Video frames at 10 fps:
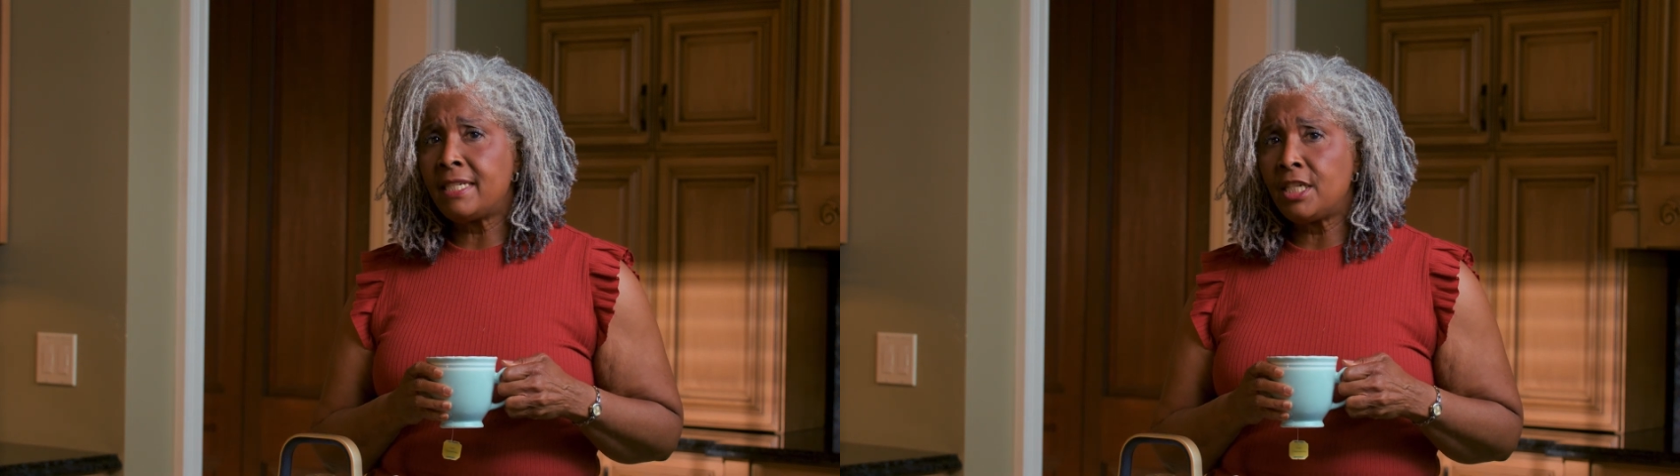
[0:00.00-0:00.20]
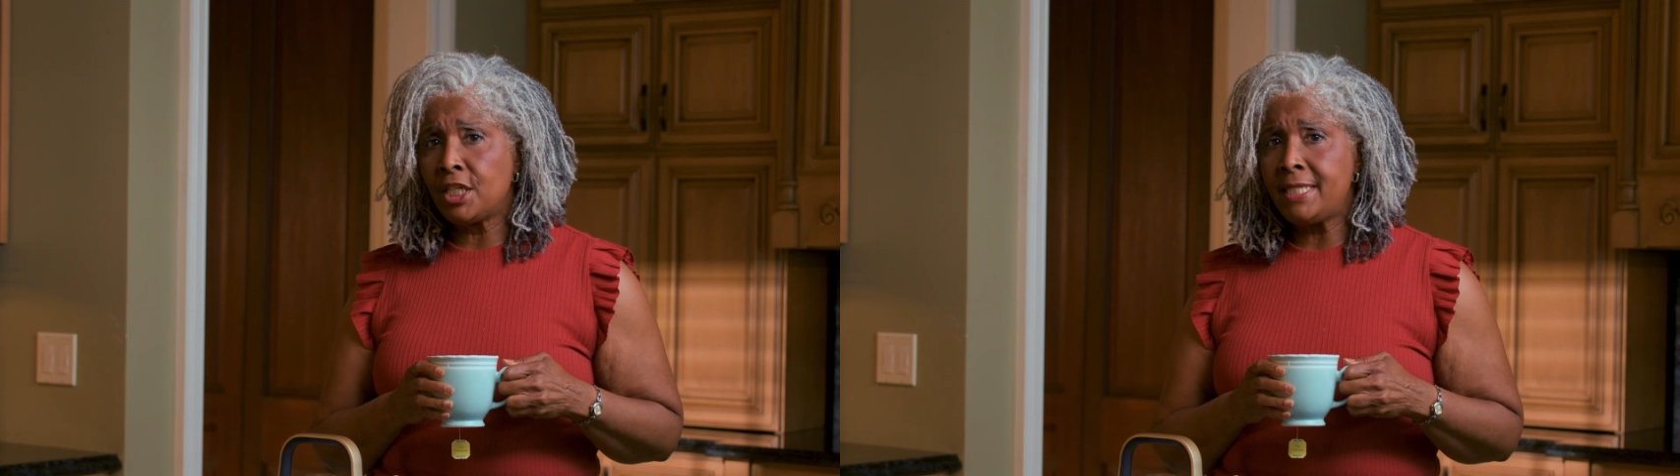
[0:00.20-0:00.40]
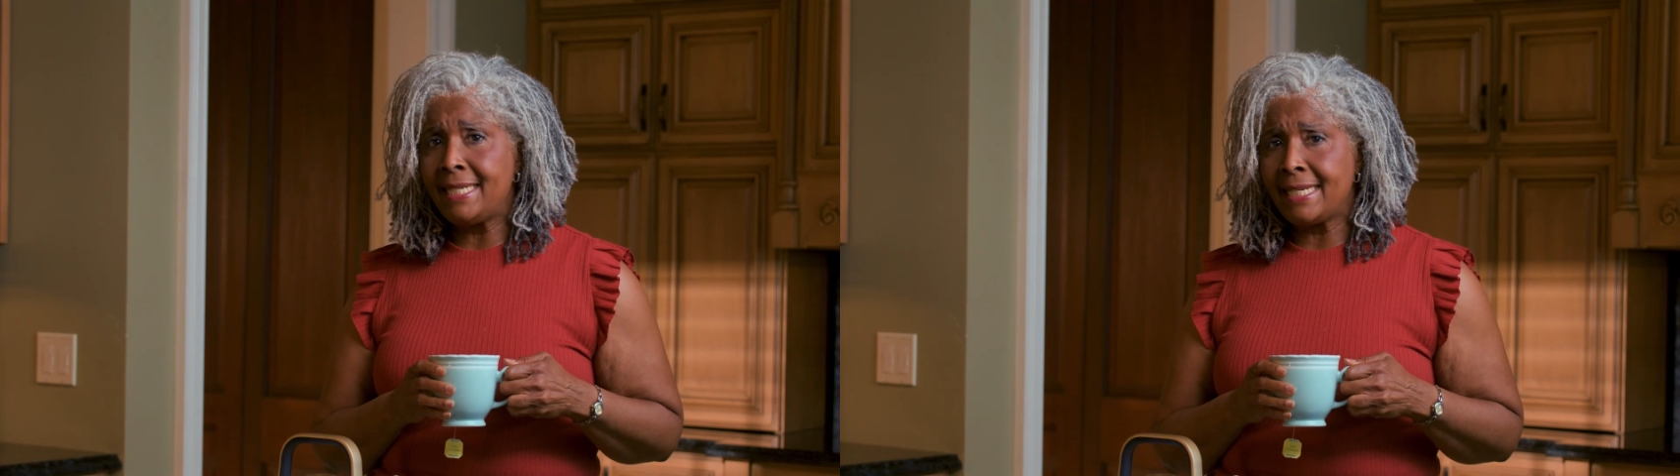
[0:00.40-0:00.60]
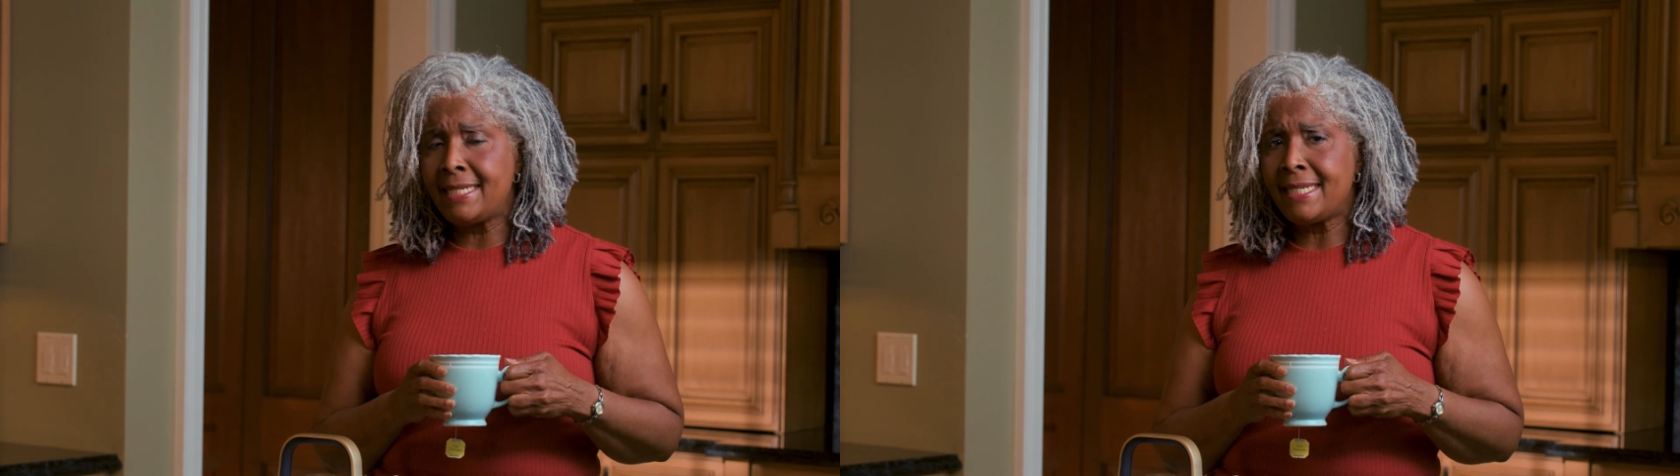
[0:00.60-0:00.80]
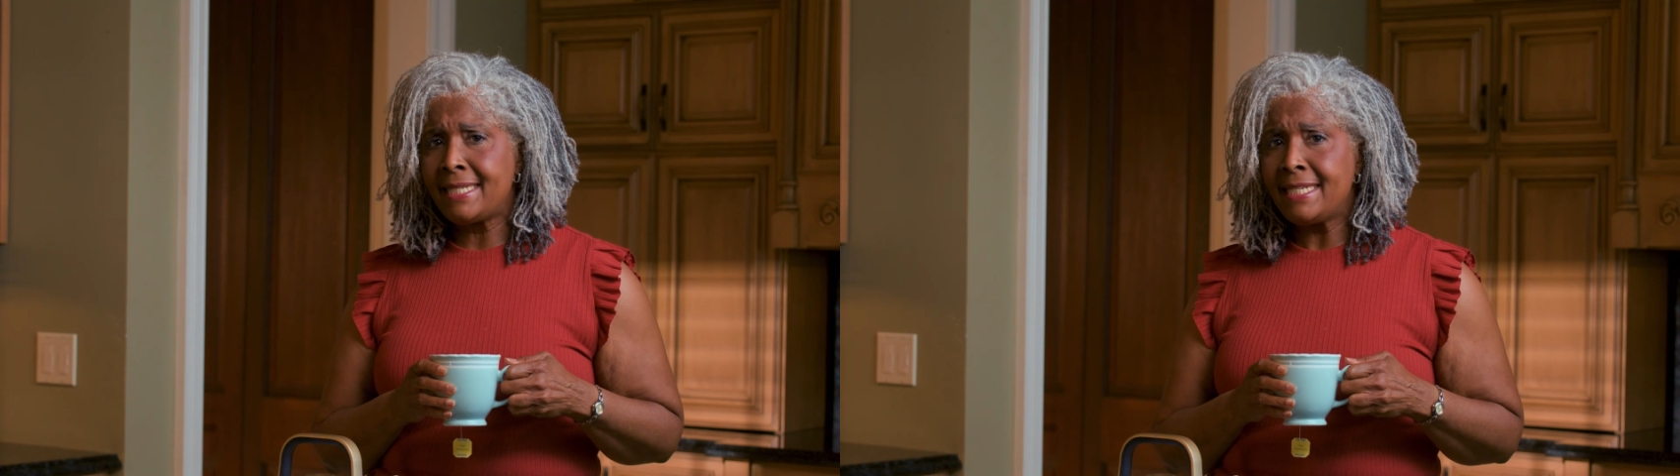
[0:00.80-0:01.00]
good
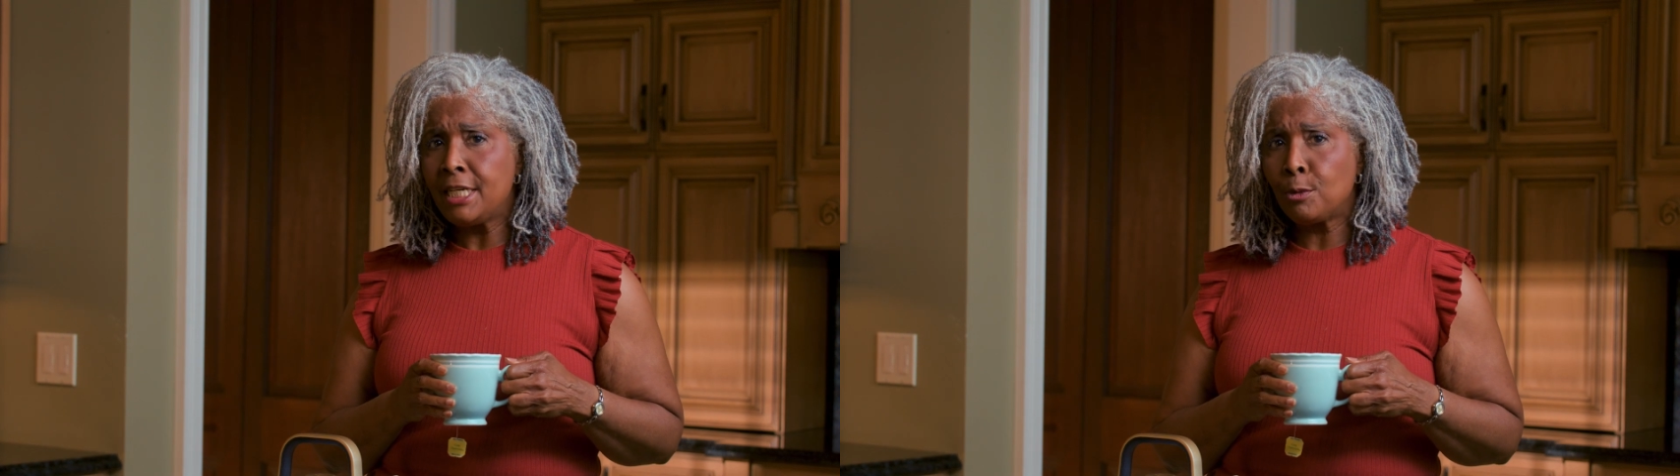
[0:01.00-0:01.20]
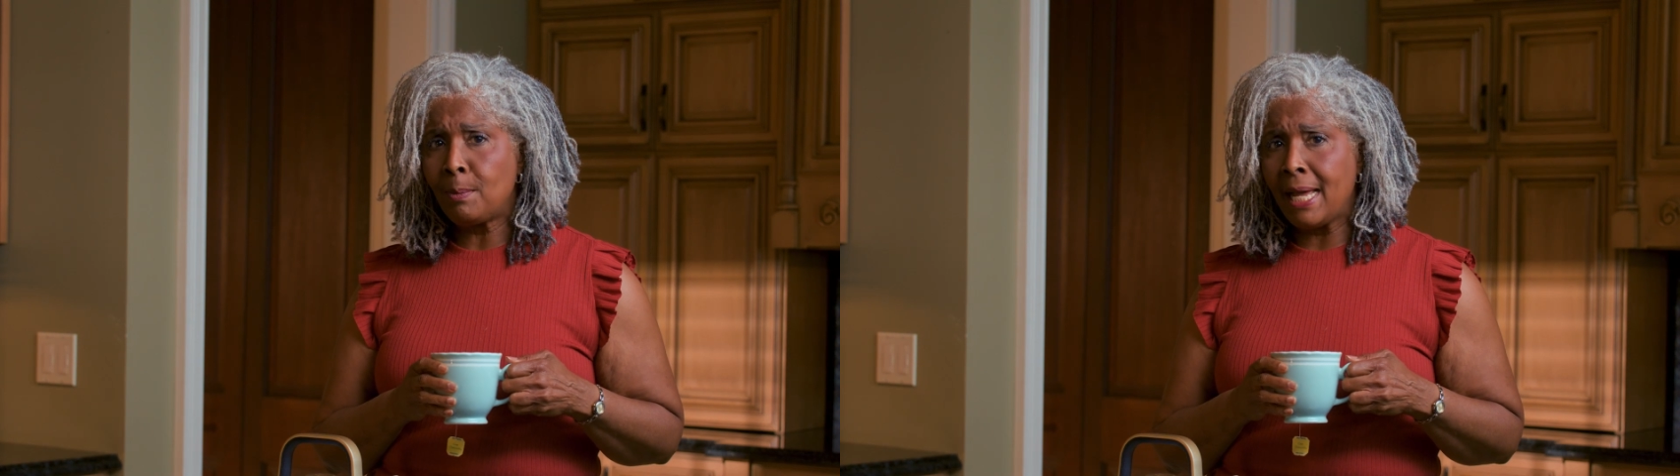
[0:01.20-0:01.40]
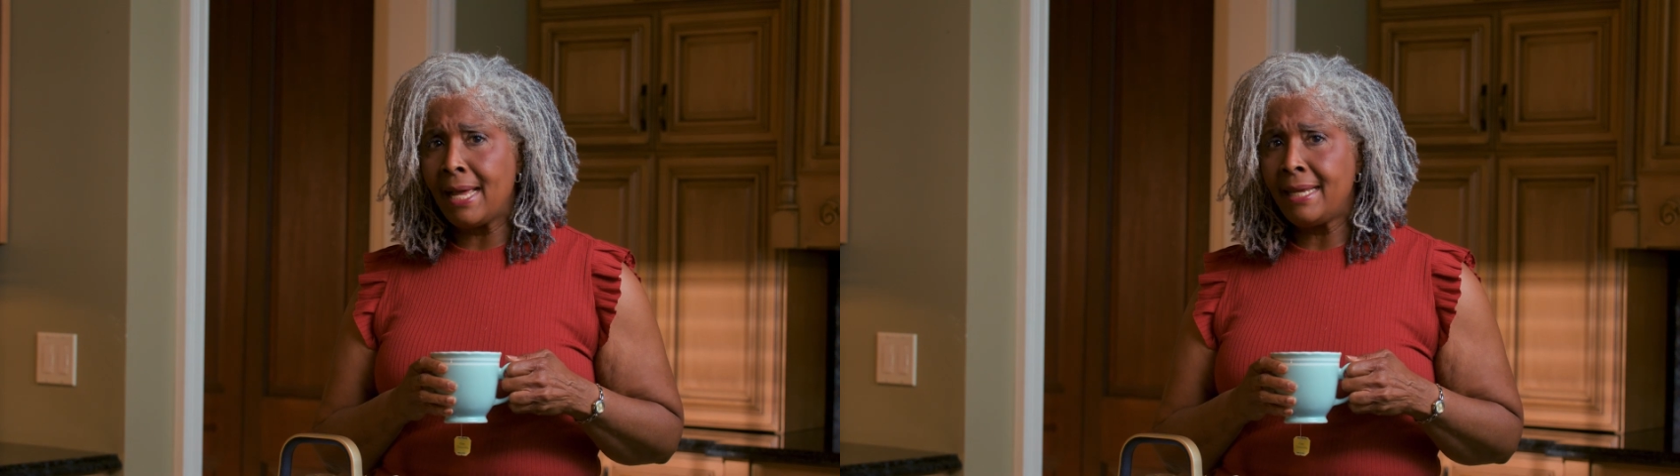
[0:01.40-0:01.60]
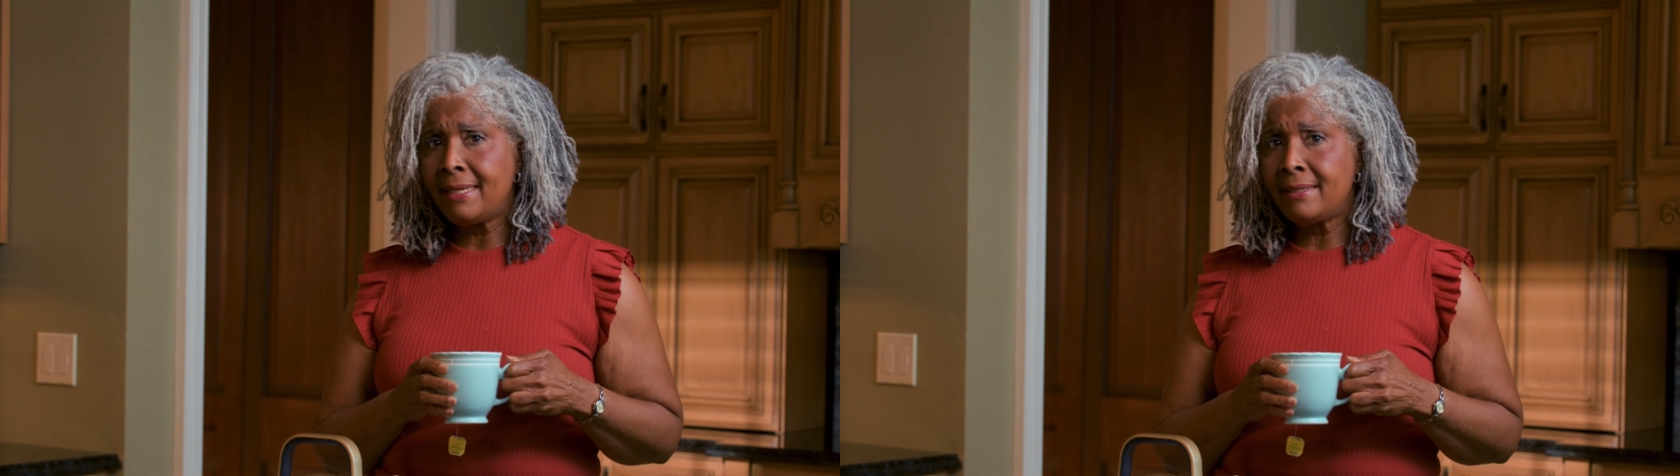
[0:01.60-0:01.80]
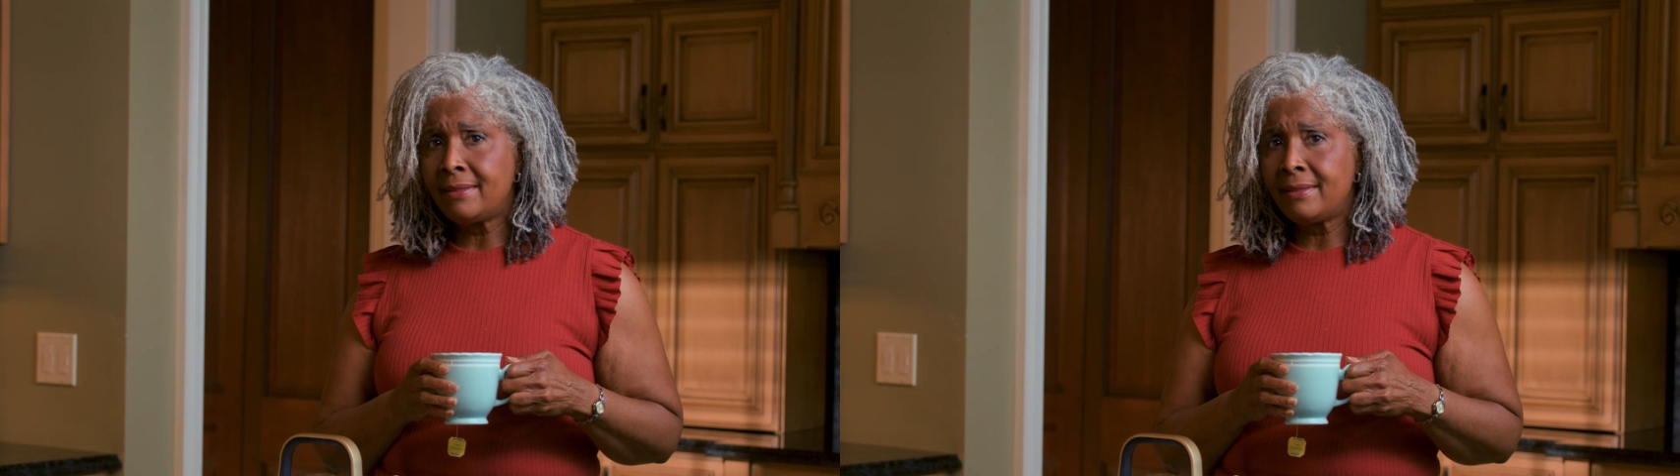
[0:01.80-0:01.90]
dentist nearby?